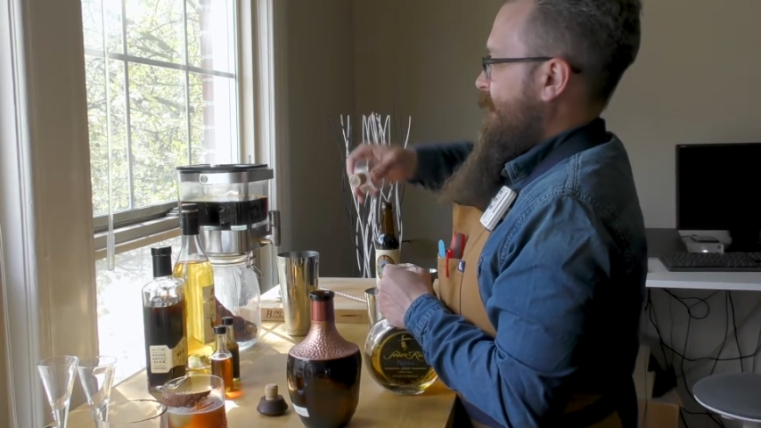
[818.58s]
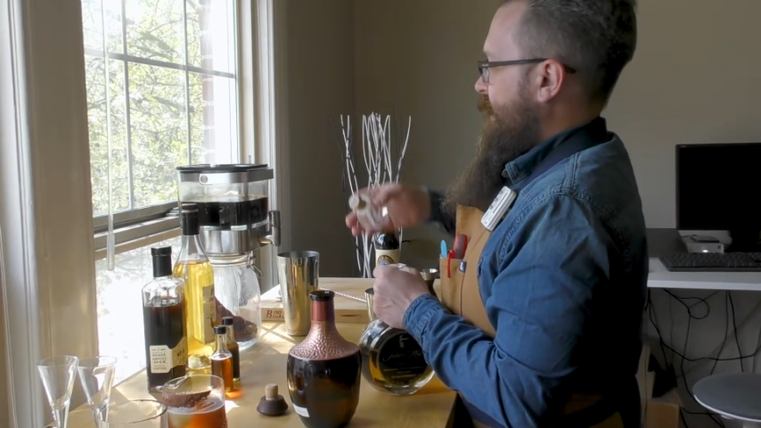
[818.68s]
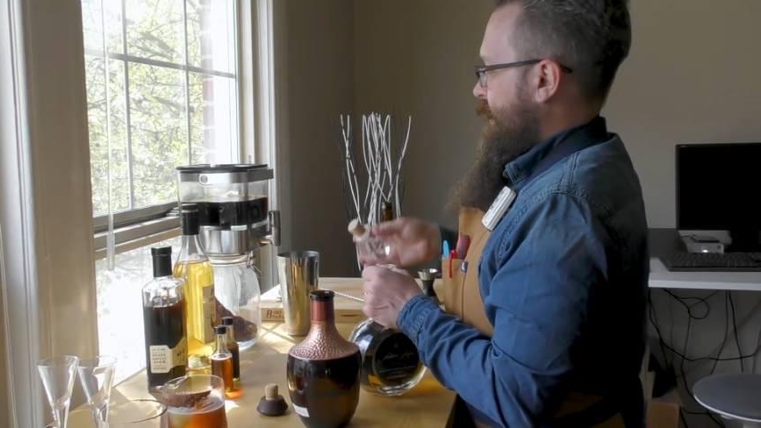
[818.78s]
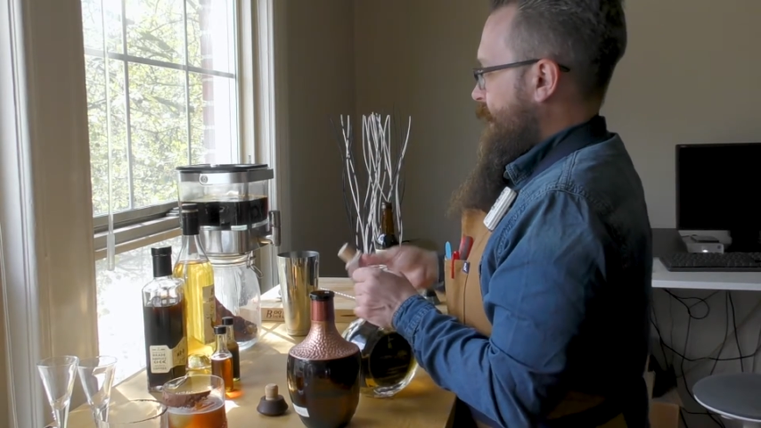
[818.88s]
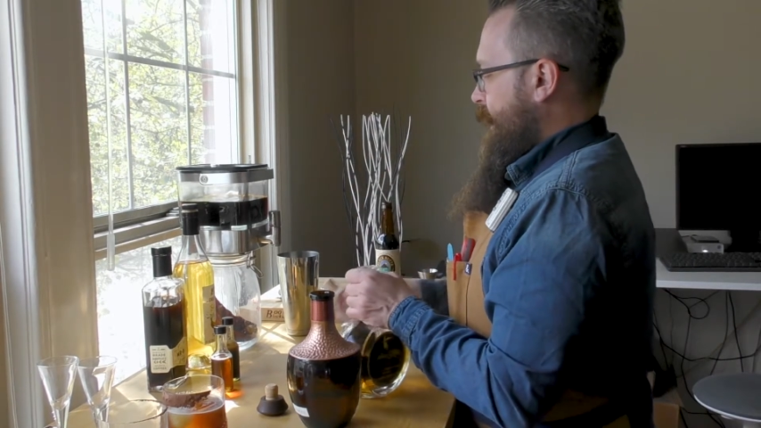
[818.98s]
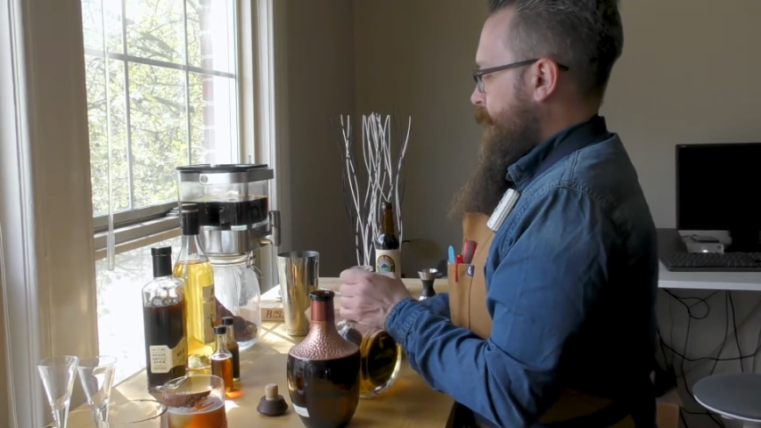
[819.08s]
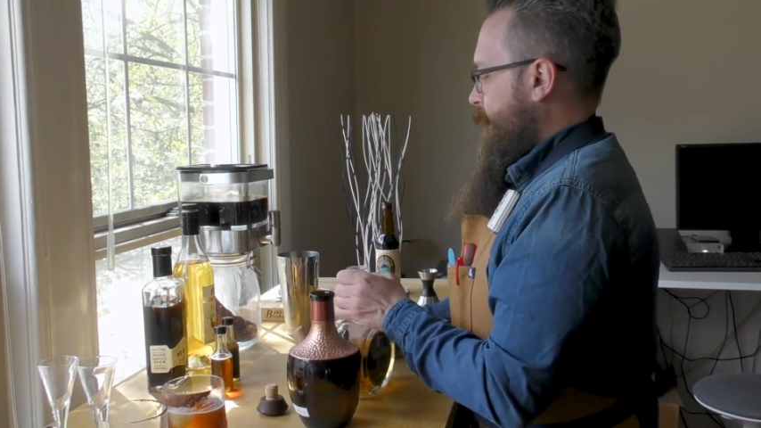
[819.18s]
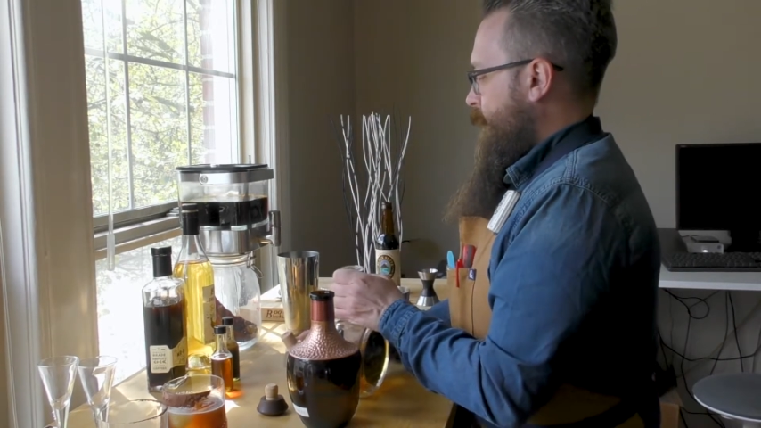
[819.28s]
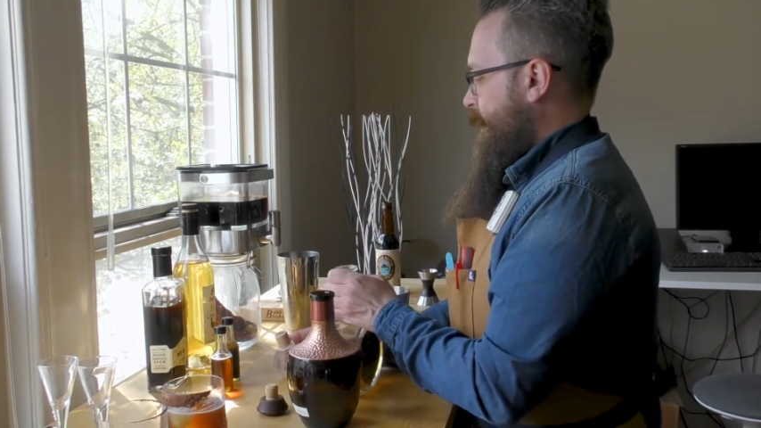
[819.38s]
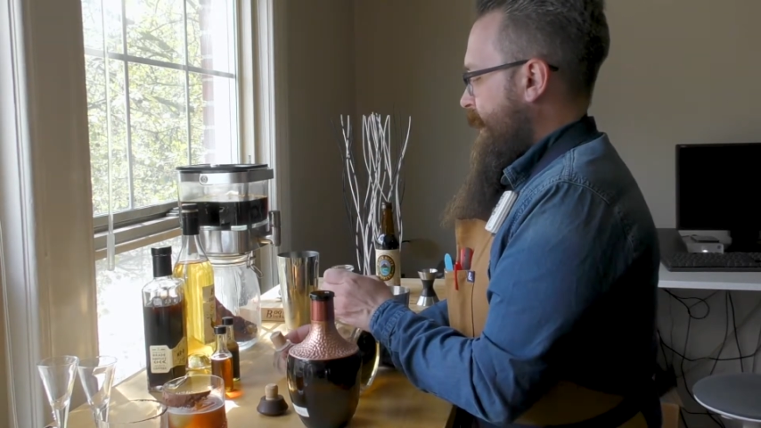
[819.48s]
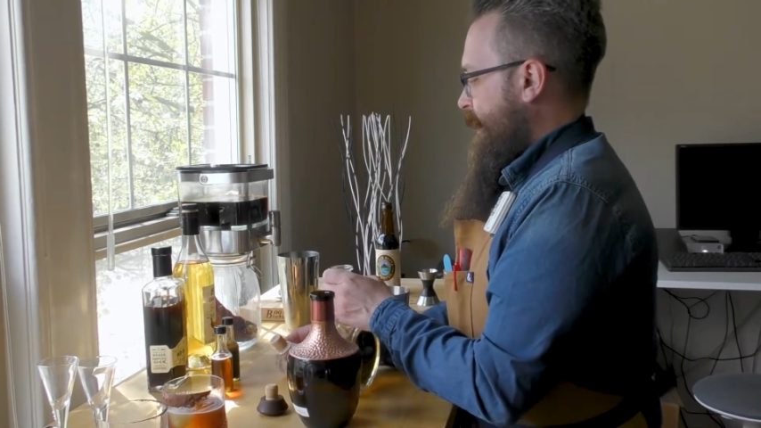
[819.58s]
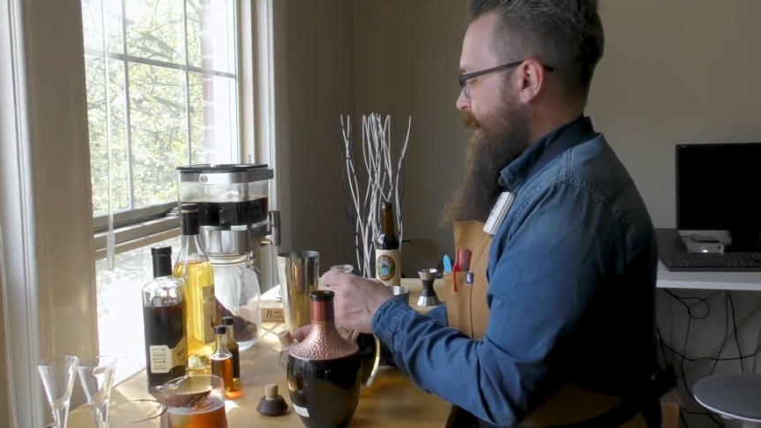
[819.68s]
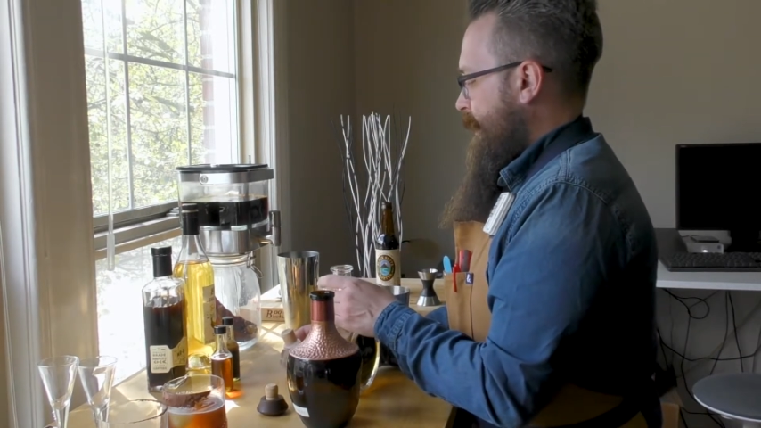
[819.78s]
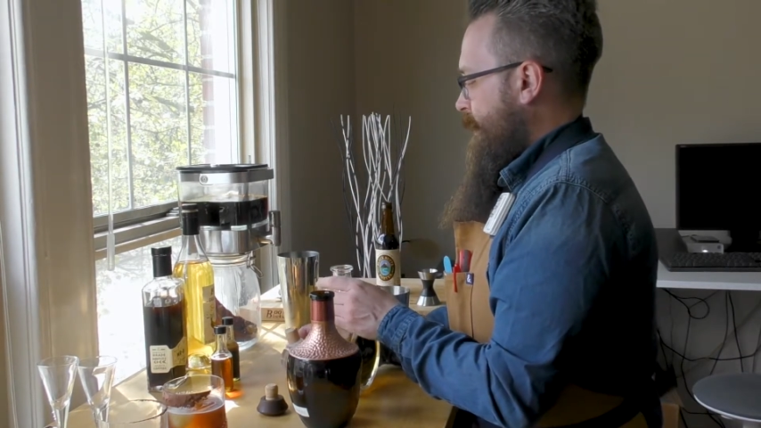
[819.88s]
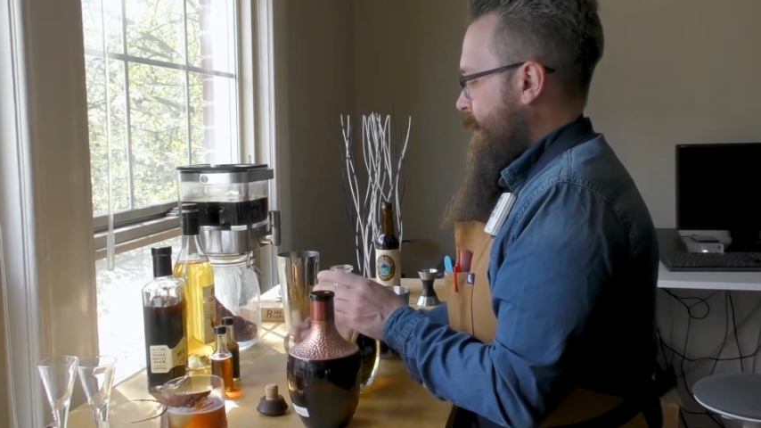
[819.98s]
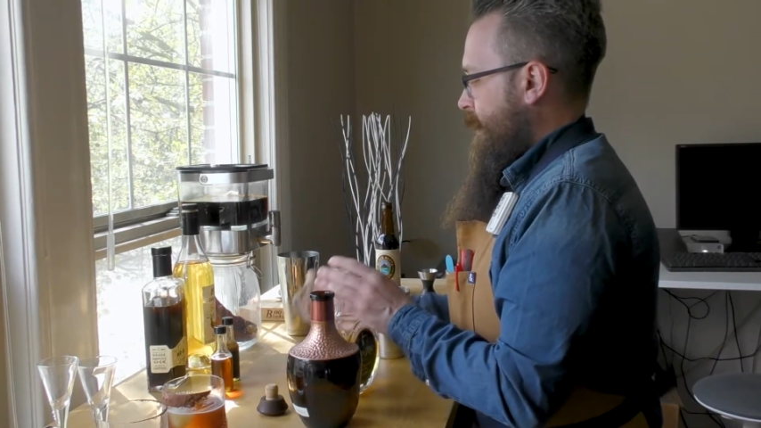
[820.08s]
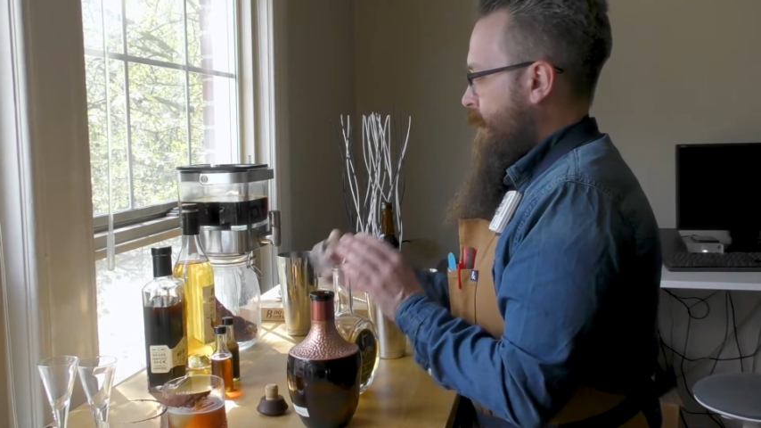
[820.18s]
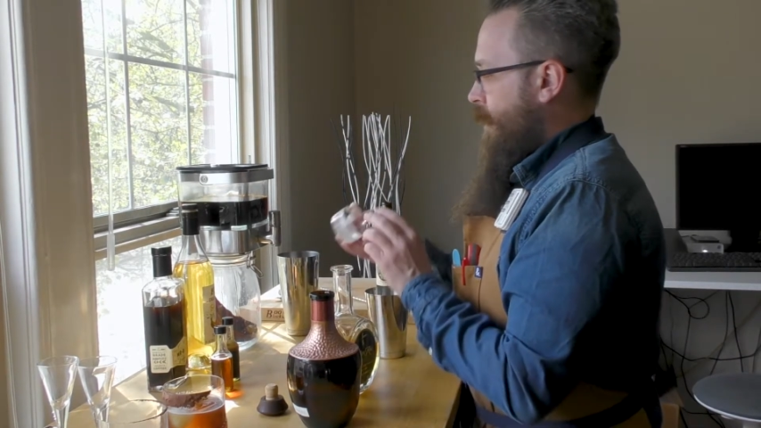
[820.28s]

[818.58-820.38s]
see if it would make sense to.